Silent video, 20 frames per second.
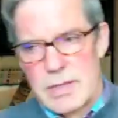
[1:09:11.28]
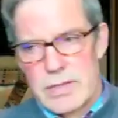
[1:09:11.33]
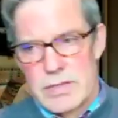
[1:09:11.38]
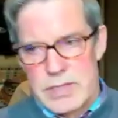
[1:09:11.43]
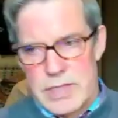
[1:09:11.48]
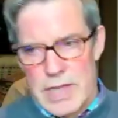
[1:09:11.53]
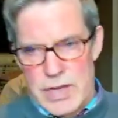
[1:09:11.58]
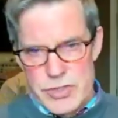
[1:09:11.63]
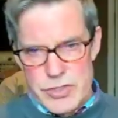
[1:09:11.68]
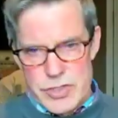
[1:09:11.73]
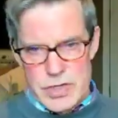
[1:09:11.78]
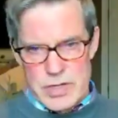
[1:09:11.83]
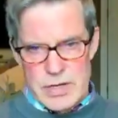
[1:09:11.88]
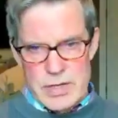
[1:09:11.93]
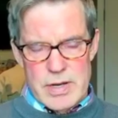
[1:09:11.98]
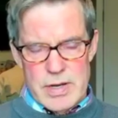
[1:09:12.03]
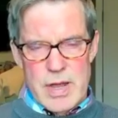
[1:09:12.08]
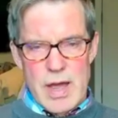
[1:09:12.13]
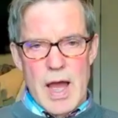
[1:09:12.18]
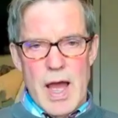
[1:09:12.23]

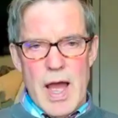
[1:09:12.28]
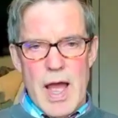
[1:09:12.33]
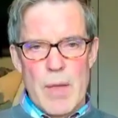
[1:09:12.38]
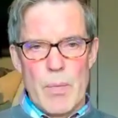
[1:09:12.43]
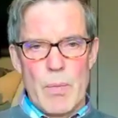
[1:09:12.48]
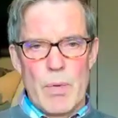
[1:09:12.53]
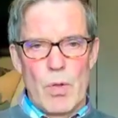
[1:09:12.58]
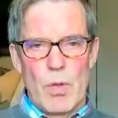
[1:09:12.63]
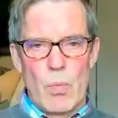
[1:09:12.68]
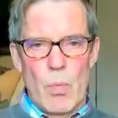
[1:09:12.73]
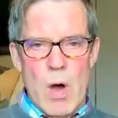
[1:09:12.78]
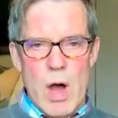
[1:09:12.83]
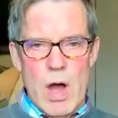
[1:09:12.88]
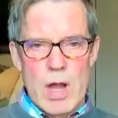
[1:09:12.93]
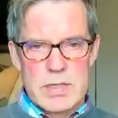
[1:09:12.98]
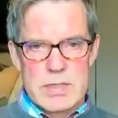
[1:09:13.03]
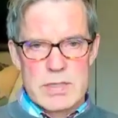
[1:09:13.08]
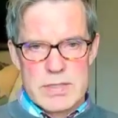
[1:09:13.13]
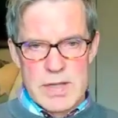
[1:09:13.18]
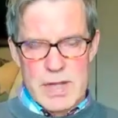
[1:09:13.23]
session, I will
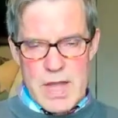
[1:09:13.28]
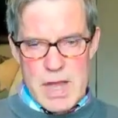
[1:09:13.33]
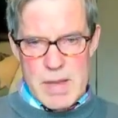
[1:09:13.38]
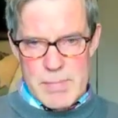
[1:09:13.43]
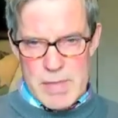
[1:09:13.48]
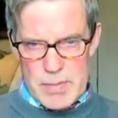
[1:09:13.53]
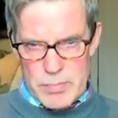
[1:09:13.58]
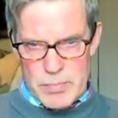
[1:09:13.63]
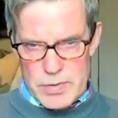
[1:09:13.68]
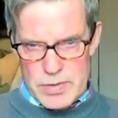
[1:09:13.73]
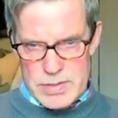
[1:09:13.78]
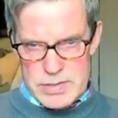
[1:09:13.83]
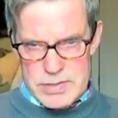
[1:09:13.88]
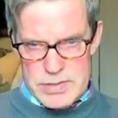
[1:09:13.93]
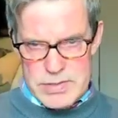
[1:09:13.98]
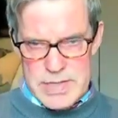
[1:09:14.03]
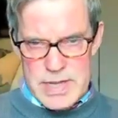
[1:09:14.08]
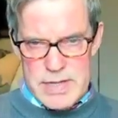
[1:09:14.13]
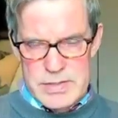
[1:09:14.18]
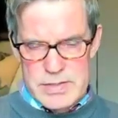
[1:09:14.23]
want to come up with a
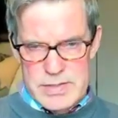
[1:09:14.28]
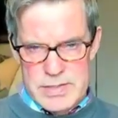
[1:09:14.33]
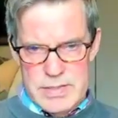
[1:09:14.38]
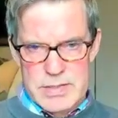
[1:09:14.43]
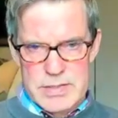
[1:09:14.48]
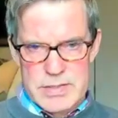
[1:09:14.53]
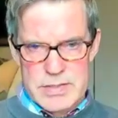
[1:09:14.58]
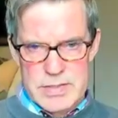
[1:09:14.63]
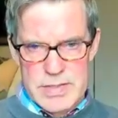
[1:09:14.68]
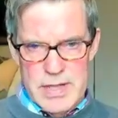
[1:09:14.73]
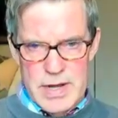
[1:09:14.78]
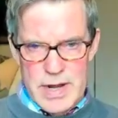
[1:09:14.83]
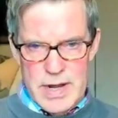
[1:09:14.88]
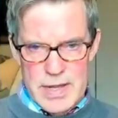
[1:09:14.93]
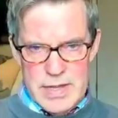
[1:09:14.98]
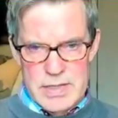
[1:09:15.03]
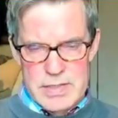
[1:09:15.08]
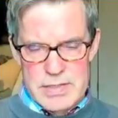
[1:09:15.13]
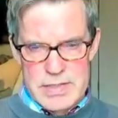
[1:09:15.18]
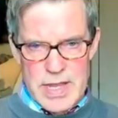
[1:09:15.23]
sentence that I
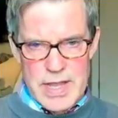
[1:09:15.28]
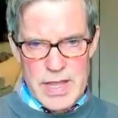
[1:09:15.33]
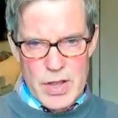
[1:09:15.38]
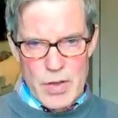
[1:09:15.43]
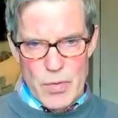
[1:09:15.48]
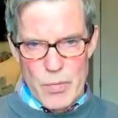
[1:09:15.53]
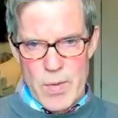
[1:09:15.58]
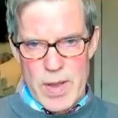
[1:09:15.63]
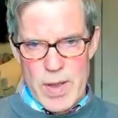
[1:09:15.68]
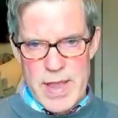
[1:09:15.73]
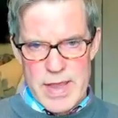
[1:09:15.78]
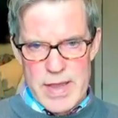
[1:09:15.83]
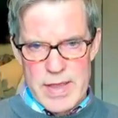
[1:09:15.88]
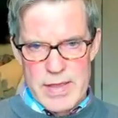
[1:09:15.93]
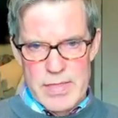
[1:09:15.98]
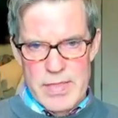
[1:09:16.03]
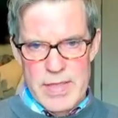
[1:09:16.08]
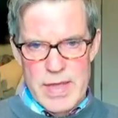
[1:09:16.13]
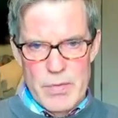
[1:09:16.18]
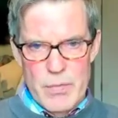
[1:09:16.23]
can take
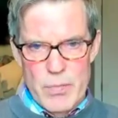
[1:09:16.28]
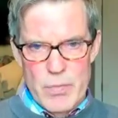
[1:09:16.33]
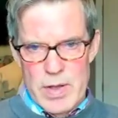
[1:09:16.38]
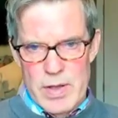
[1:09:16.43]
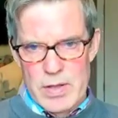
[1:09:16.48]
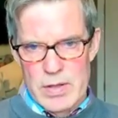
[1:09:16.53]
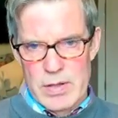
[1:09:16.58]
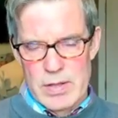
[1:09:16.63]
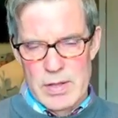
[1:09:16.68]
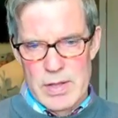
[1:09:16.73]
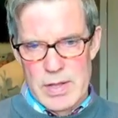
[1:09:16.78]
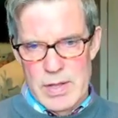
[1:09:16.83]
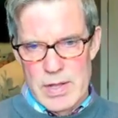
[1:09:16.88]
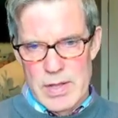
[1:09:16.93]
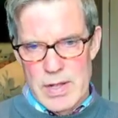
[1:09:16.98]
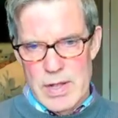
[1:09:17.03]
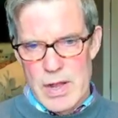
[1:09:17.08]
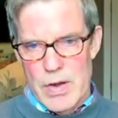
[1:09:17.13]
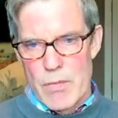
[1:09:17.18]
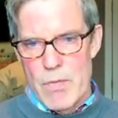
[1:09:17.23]
away that will
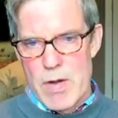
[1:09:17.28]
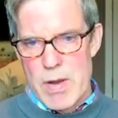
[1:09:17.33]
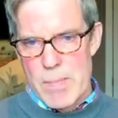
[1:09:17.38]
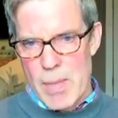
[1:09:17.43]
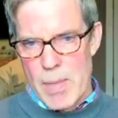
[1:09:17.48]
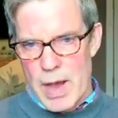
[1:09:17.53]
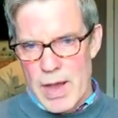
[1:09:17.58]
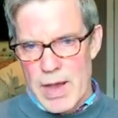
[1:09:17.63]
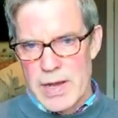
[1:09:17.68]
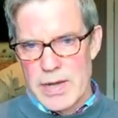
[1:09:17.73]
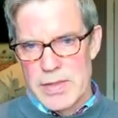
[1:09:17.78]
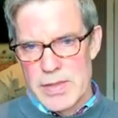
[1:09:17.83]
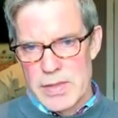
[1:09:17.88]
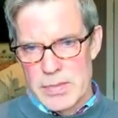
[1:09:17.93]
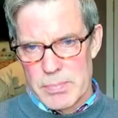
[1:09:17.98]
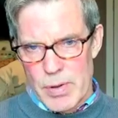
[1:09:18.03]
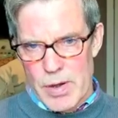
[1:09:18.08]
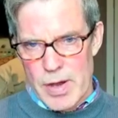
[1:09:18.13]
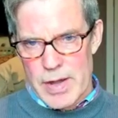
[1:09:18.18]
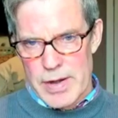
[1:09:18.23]
remind the
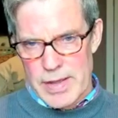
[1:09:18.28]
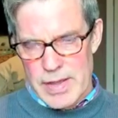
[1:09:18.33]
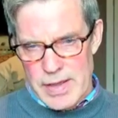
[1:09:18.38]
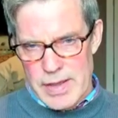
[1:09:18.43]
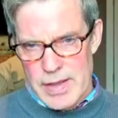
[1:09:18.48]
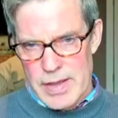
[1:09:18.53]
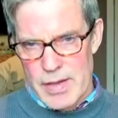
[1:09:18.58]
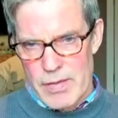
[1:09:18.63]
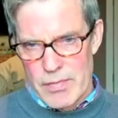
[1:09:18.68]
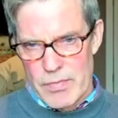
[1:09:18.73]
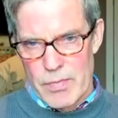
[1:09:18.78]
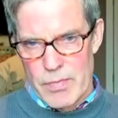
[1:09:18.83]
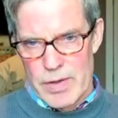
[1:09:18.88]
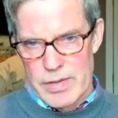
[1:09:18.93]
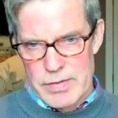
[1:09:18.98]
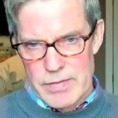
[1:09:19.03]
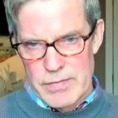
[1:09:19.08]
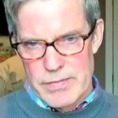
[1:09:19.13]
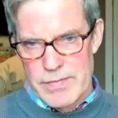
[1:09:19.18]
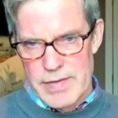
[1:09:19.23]
body of
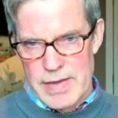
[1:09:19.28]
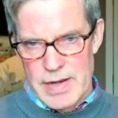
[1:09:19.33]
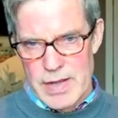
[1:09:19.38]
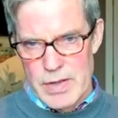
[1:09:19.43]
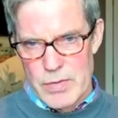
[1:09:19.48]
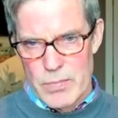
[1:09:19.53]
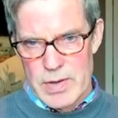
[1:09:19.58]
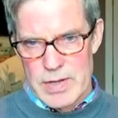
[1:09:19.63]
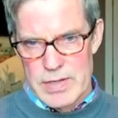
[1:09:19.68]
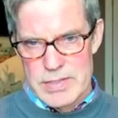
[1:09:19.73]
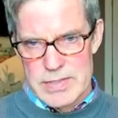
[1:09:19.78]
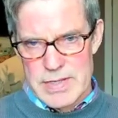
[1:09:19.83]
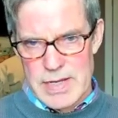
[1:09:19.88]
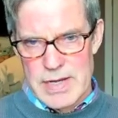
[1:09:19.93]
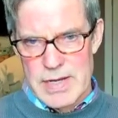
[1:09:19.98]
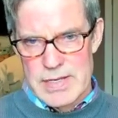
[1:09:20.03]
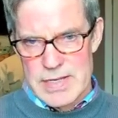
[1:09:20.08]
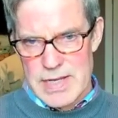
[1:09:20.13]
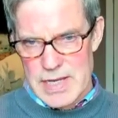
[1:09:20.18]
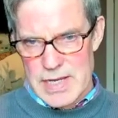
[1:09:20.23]
what the feeling was.
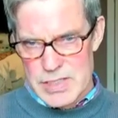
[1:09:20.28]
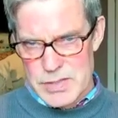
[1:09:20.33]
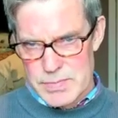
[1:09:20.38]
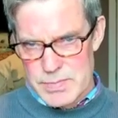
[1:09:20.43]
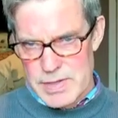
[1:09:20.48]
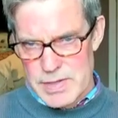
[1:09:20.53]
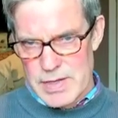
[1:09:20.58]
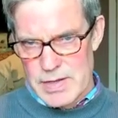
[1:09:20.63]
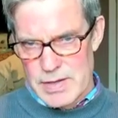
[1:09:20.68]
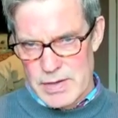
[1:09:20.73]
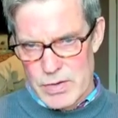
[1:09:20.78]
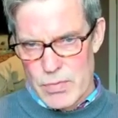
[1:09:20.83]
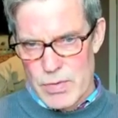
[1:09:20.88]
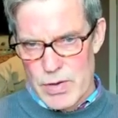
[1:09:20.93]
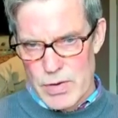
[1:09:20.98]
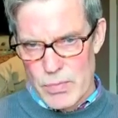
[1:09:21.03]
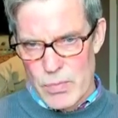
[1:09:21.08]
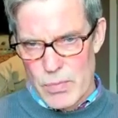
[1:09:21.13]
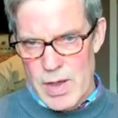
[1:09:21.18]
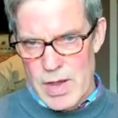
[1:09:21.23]
And it takes me
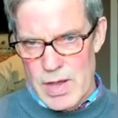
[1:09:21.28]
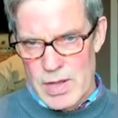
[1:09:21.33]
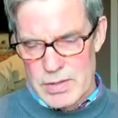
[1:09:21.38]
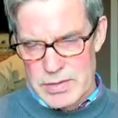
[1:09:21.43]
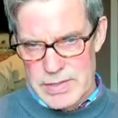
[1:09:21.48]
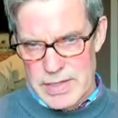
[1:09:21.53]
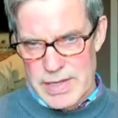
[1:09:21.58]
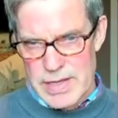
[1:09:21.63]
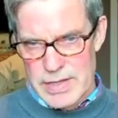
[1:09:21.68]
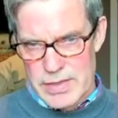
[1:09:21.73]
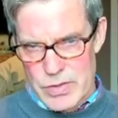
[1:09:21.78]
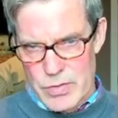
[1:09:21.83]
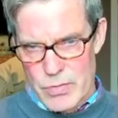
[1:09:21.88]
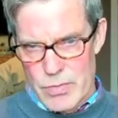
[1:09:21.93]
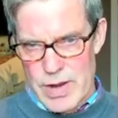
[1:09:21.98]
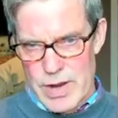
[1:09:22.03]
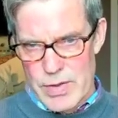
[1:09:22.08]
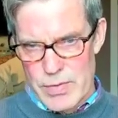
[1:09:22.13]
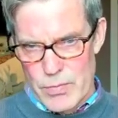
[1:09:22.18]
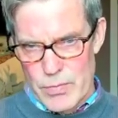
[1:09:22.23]
quite a while to get the
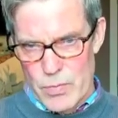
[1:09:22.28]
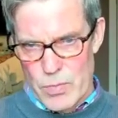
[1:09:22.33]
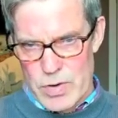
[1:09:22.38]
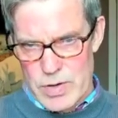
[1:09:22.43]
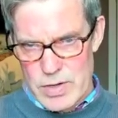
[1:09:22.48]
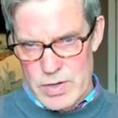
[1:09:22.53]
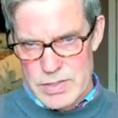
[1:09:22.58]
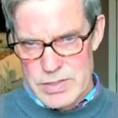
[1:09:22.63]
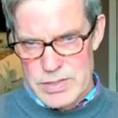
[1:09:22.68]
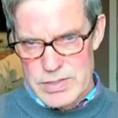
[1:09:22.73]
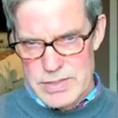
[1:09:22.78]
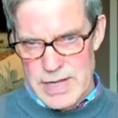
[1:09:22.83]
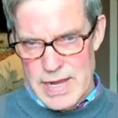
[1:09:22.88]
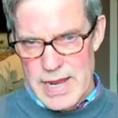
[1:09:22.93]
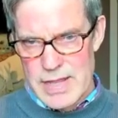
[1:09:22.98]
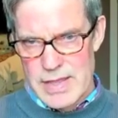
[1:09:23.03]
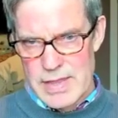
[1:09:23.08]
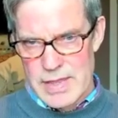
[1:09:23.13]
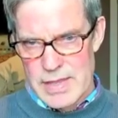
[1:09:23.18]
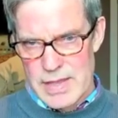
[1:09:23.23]
right words.
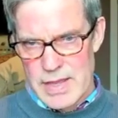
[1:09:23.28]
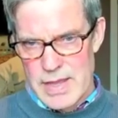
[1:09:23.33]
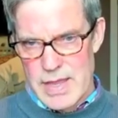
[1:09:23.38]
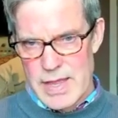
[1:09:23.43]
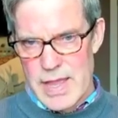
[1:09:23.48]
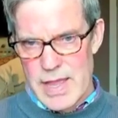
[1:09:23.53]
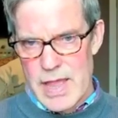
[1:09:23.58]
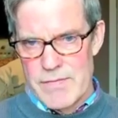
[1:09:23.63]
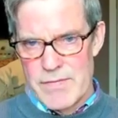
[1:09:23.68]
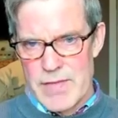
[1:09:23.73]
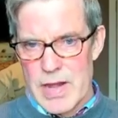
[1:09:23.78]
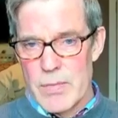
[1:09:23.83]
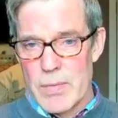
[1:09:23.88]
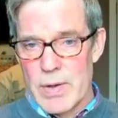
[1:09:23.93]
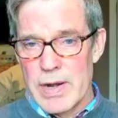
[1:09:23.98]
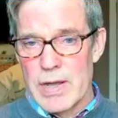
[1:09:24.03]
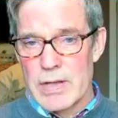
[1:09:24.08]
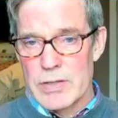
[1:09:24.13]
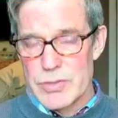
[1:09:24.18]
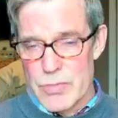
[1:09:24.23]
And if
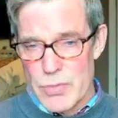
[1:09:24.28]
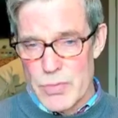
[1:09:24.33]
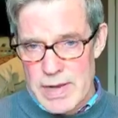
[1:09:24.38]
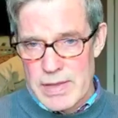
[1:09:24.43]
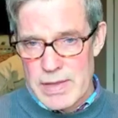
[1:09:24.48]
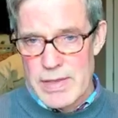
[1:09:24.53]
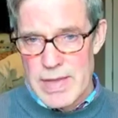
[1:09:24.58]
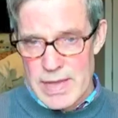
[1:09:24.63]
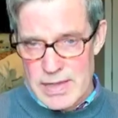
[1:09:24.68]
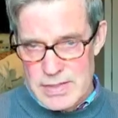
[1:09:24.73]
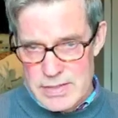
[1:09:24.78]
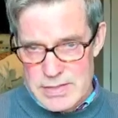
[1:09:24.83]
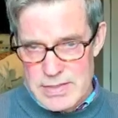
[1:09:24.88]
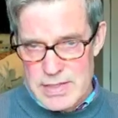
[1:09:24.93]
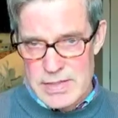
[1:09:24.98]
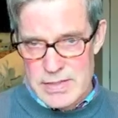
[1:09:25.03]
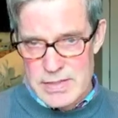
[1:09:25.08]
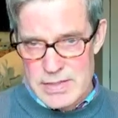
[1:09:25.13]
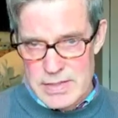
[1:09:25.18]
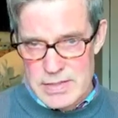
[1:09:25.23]
anyone else read that
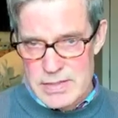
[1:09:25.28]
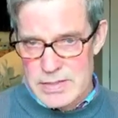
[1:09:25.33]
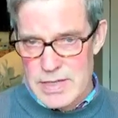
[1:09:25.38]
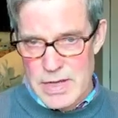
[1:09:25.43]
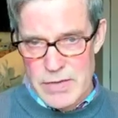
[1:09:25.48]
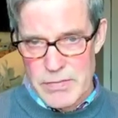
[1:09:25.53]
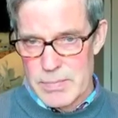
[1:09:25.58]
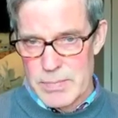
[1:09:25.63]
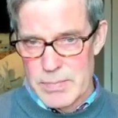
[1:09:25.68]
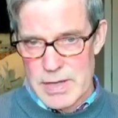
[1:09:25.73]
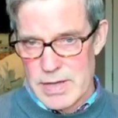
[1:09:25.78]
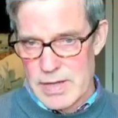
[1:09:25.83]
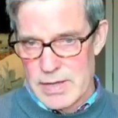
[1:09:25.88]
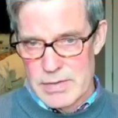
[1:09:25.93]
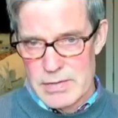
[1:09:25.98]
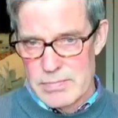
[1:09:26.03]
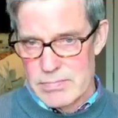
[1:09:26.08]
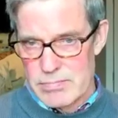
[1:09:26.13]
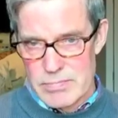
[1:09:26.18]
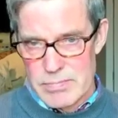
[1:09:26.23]
sentence, they
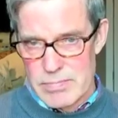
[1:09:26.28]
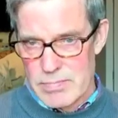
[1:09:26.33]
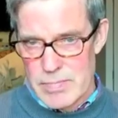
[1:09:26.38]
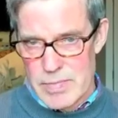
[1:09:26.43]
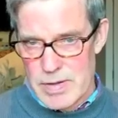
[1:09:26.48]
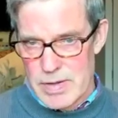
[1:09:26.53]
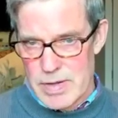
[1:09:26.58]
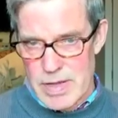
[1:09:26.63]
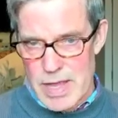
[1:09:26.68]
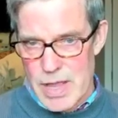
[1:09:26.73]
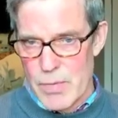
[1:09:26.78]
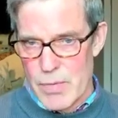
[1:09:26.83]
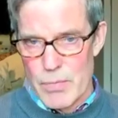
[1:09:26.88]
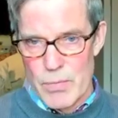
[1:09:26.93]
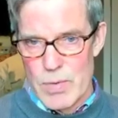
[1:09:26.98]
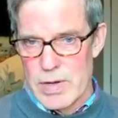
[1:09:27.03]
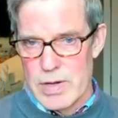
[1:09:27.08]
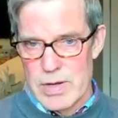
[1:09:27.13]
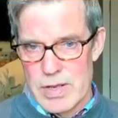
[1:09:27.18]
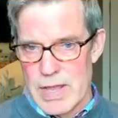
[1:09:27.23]

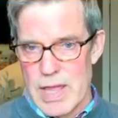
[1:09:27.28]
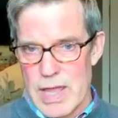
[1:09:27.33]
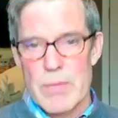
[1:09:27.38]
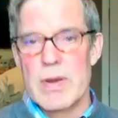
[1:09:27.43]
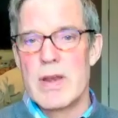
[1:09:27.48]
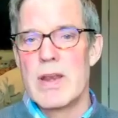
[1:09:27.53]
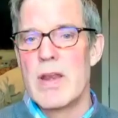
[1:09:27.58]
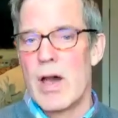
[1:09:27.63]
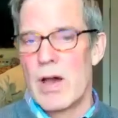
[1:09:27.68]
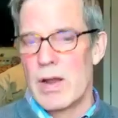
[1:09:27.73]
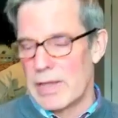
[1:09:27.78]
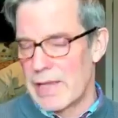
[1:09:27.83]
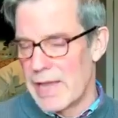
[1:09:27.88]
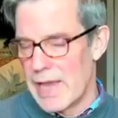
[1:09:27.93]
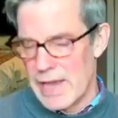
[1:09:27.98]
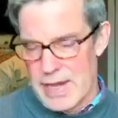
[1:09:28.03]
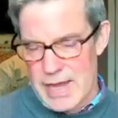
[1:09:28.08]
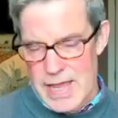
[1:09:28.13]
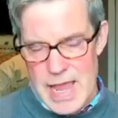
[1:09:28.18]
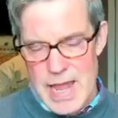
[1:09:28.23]
would not
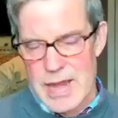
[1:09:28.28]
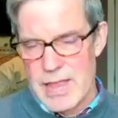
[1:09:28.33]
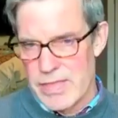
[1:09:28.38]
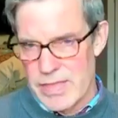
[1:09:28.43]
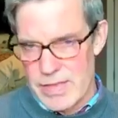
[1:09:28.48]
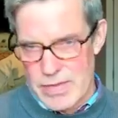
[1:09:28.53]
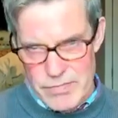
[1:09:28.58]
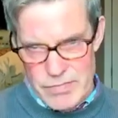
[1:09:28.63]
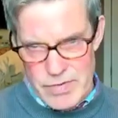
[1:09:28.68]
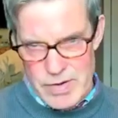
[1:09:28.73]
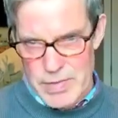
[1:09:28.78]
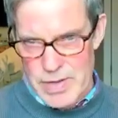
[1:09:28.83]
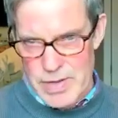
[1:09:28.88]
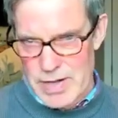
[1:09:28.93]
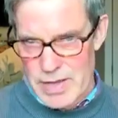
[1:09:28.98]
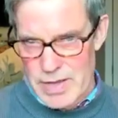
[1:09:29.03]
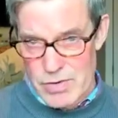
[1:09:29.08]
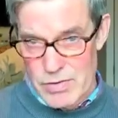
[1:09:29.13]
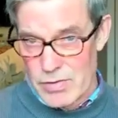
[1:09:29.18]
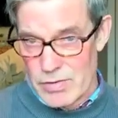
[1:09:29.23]
get anything from it
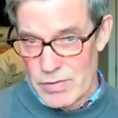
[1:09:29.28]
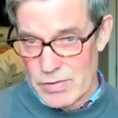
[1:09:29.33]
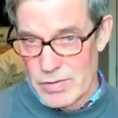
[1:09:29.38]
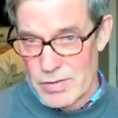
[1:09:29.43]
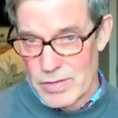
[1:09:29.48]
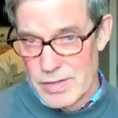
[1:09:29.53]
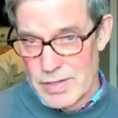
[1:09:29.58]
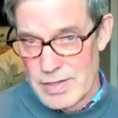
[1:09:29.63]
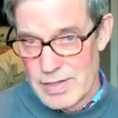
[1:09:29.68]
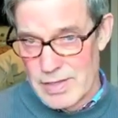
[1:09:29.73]
at all.